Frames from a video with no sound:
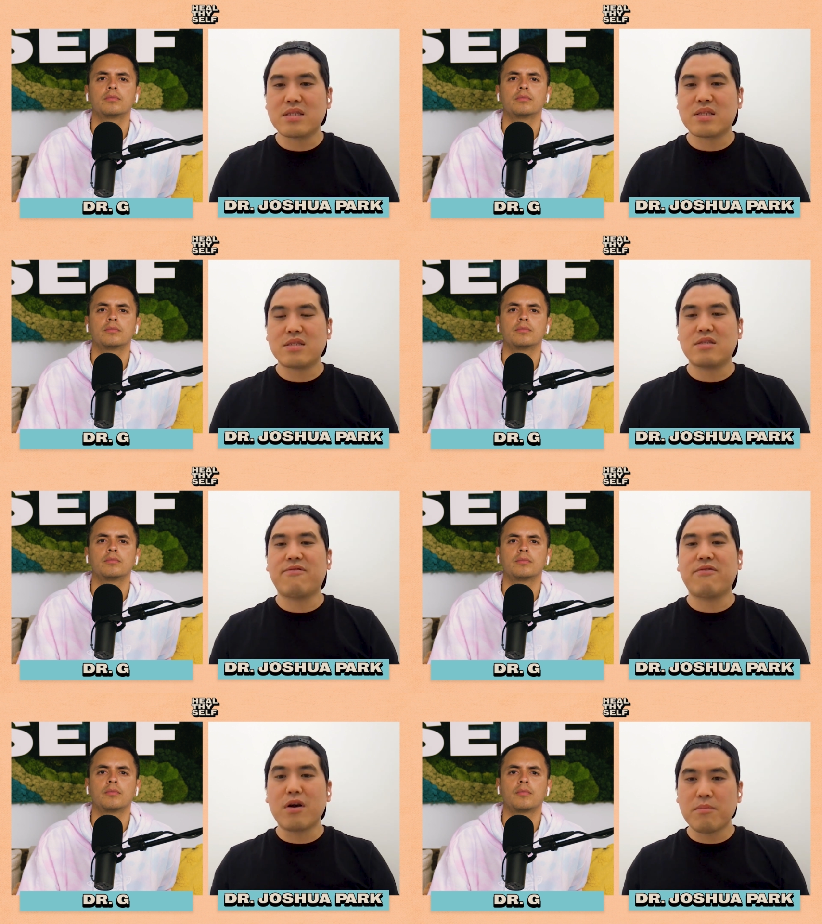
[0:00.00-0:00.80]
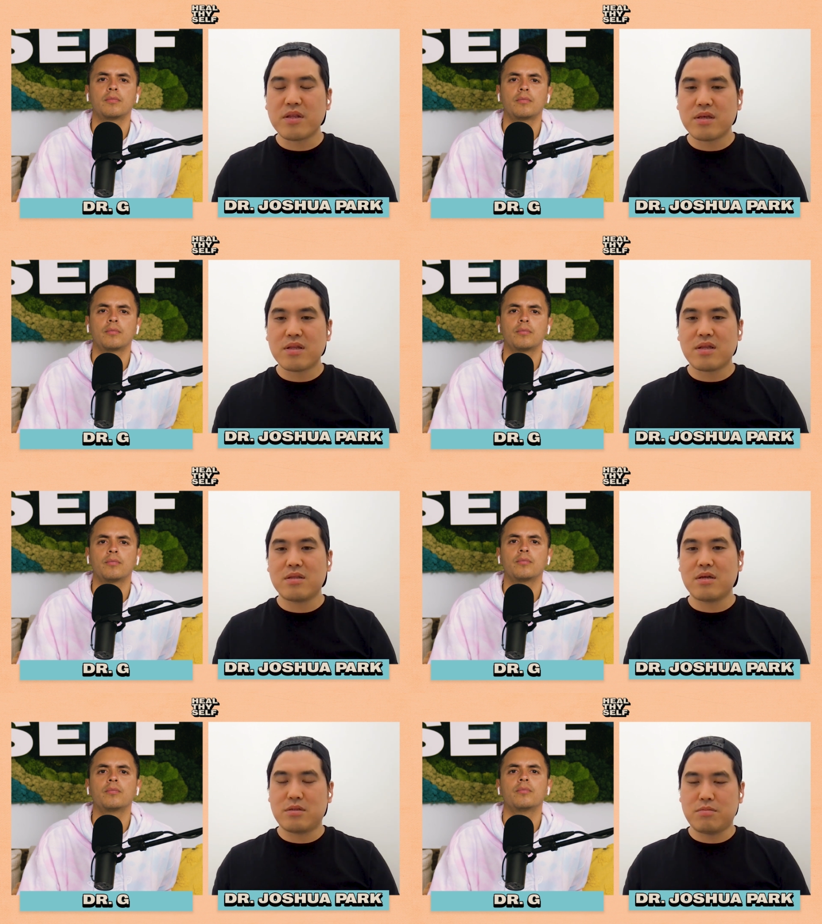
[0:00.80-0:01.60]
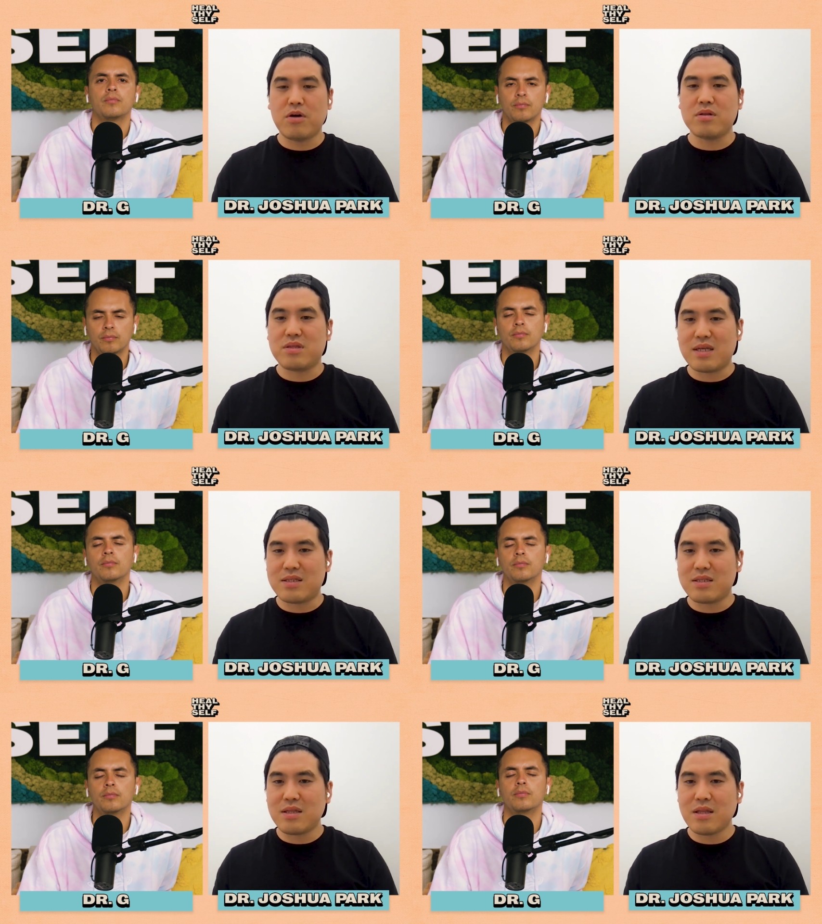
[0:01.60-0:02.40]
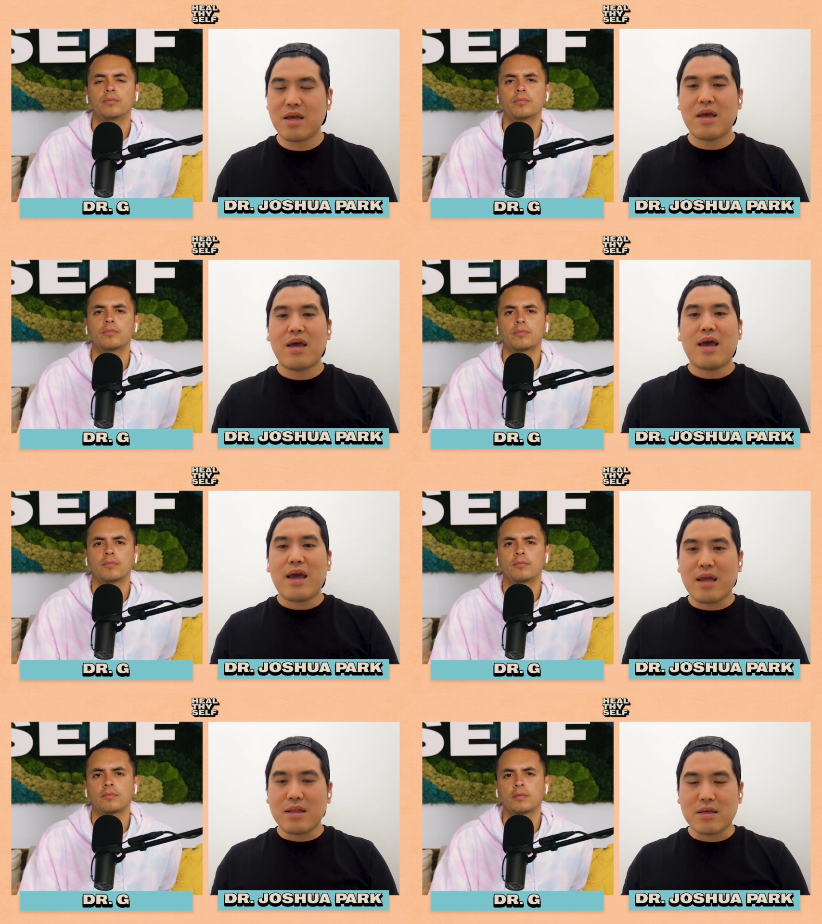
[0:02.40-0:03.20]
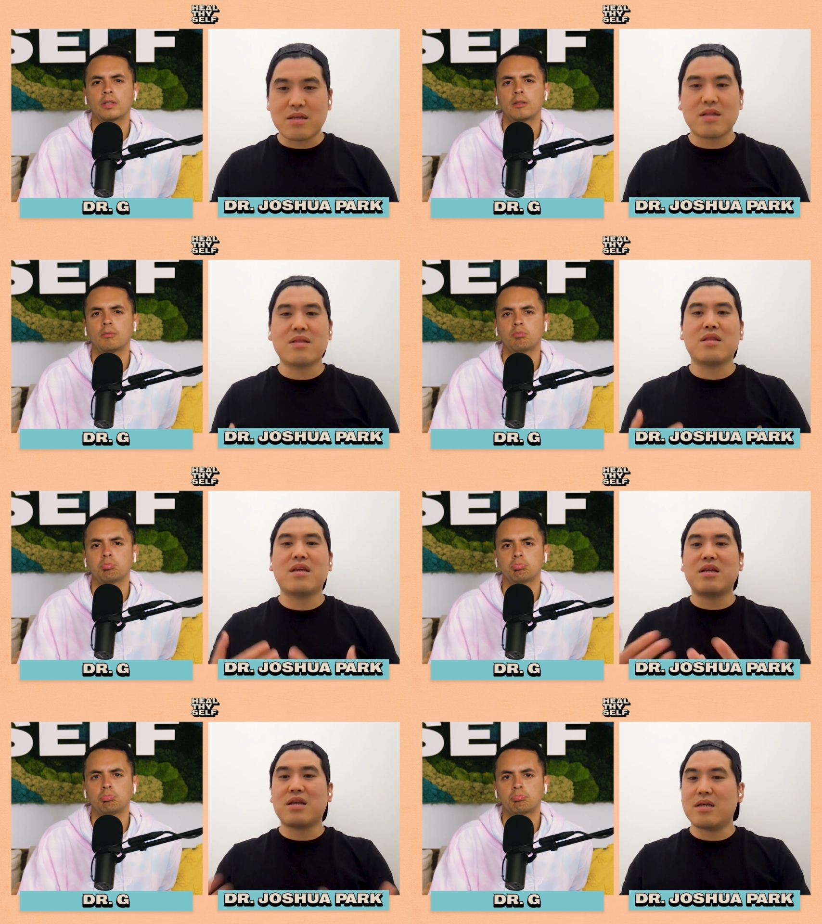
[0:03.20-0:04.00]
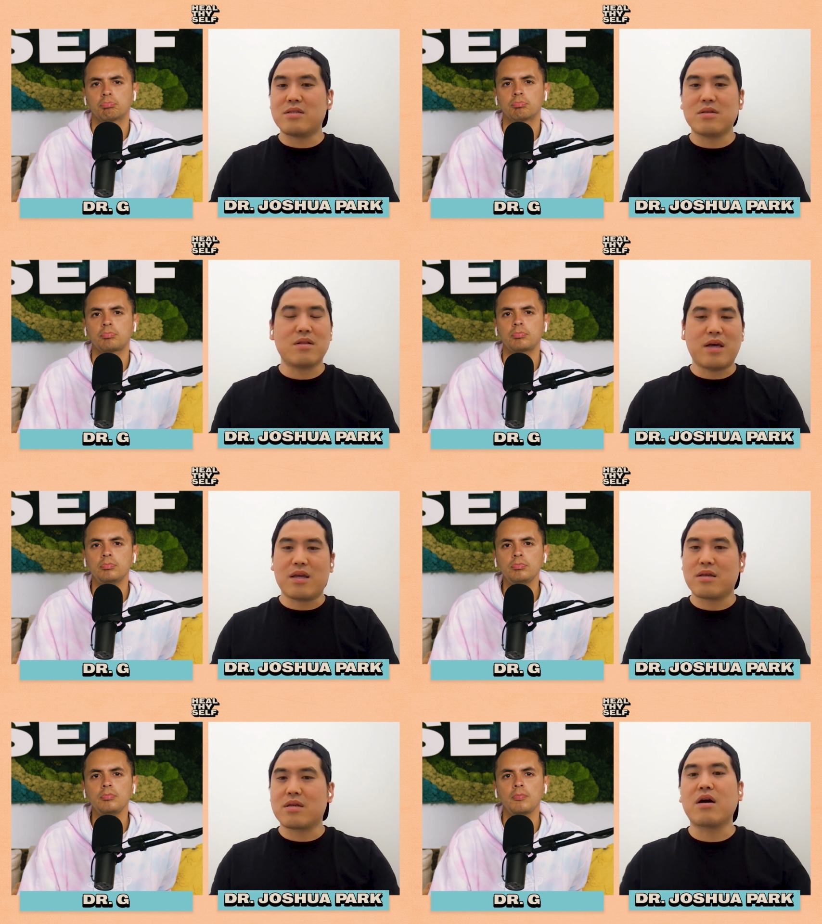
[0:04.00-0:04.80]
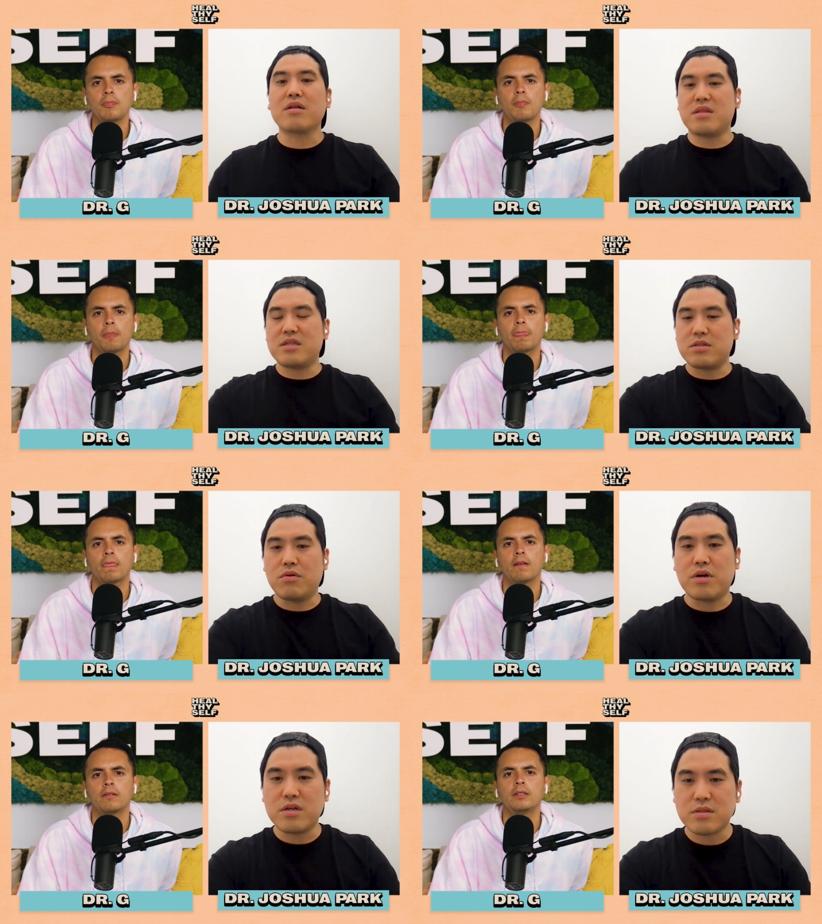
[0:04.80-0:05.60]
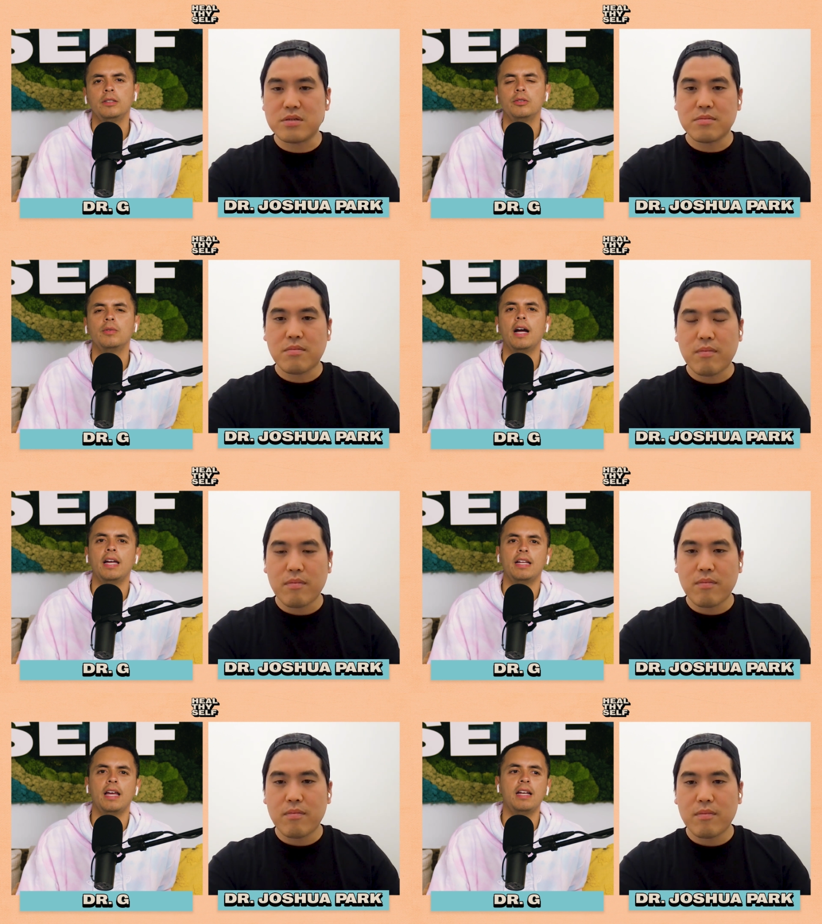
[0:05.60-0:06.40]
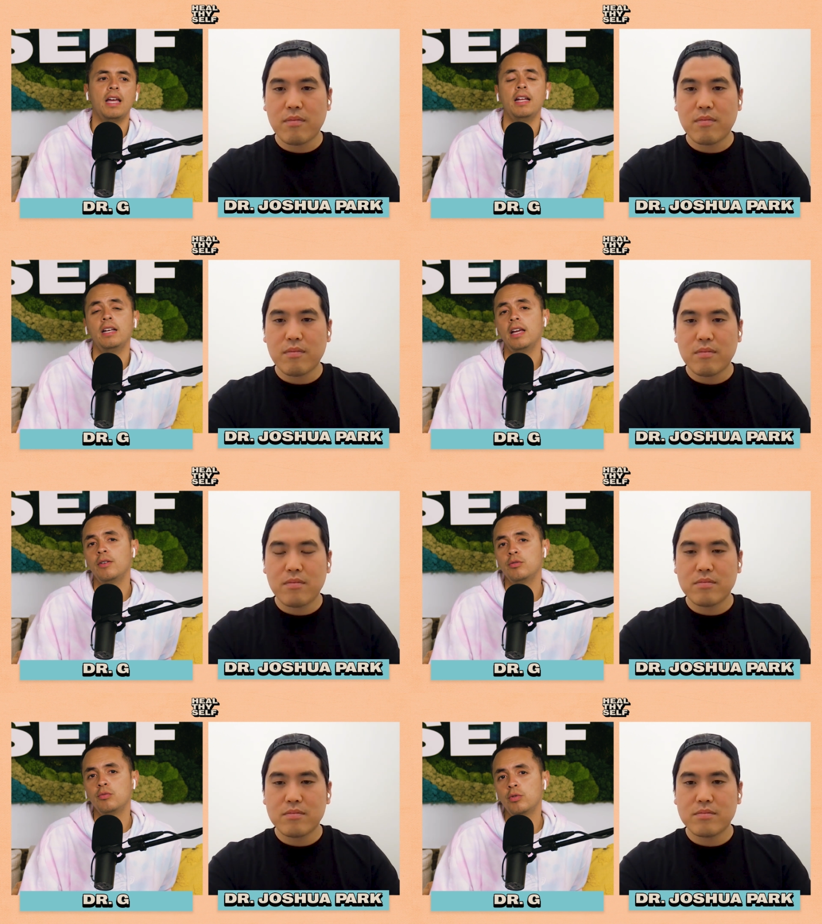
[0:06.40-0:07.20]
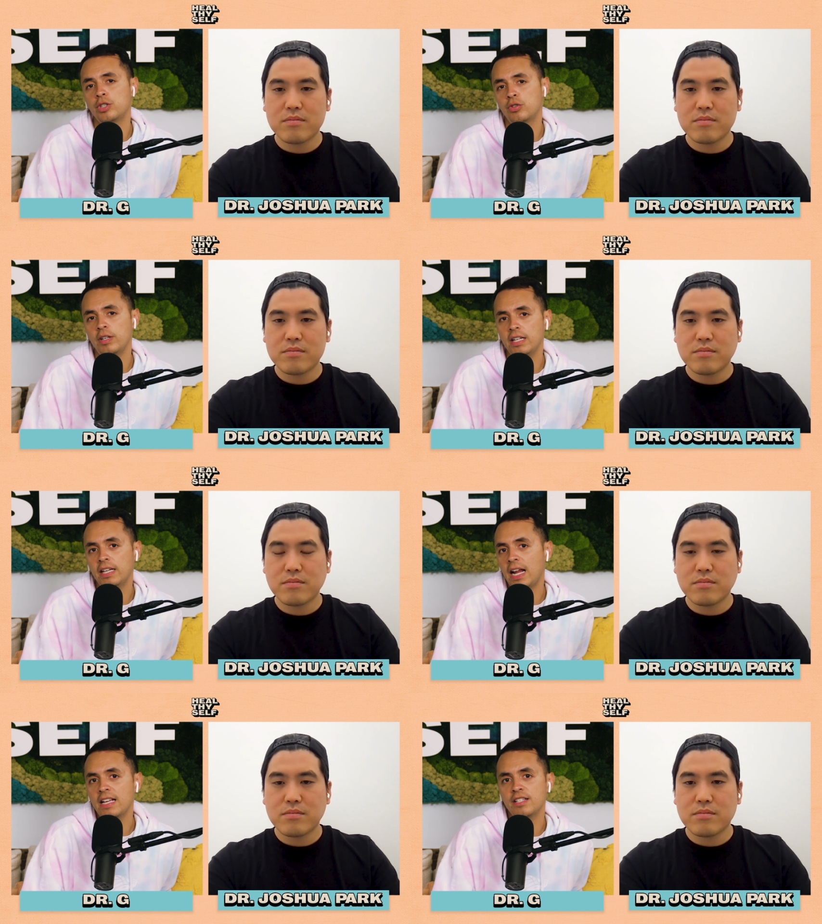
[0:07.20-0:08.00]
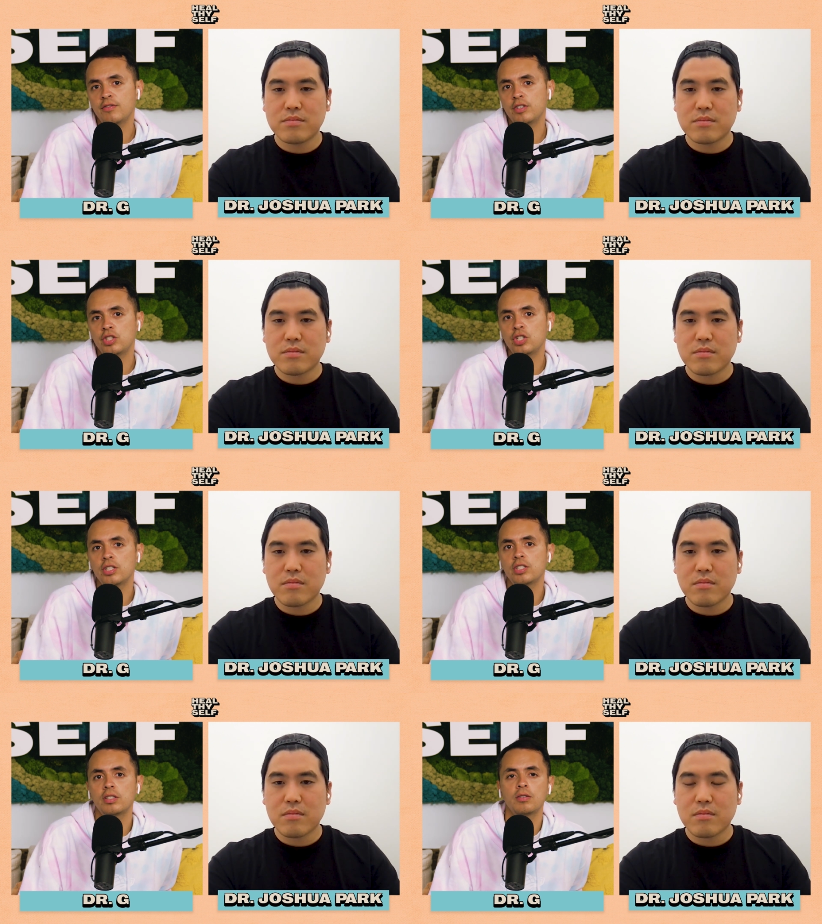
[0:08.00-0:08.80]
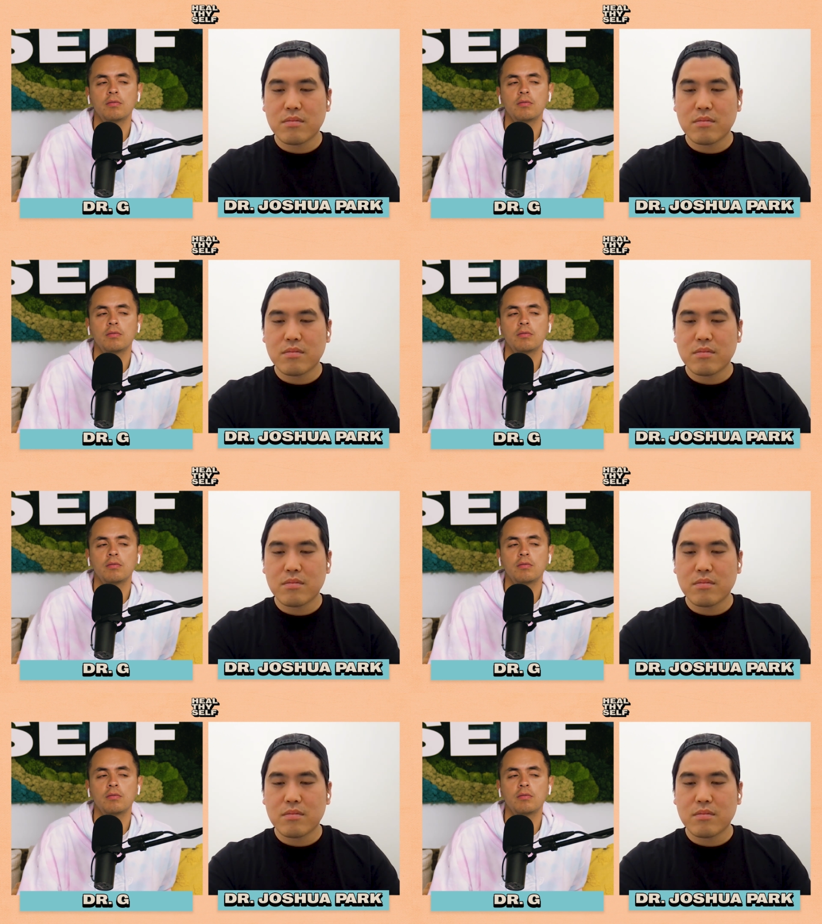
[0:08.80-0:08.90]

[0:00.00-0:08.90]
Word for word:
Speaker 1: gets uh, fermented in the small intestine and leading as uh, like gut disorders.
Speaker 2: Right. And and and we're treating it as if it's just